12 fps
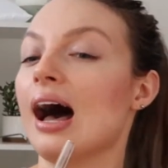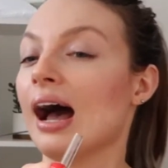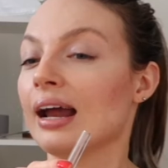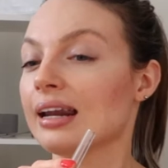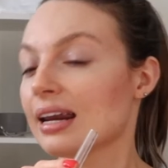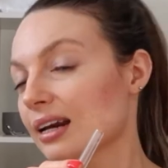
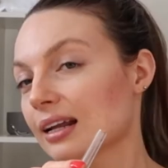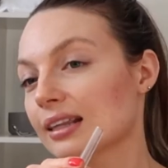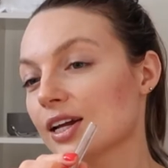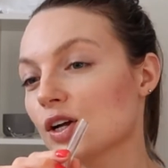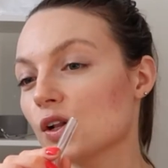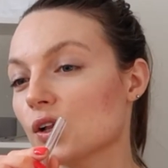I needed a
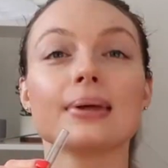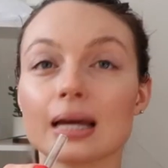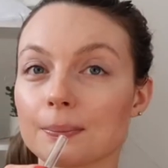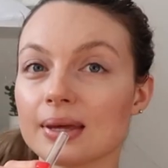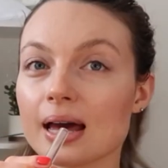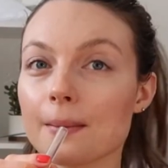little
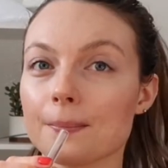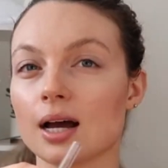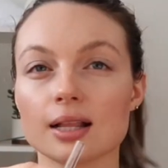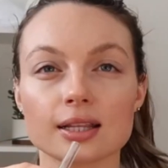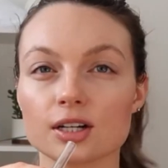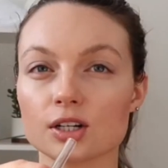pick-me-up,
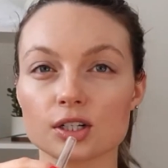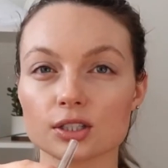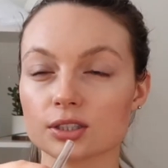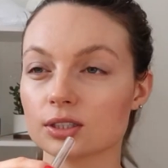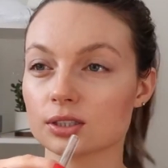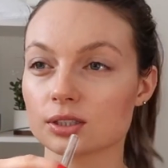a little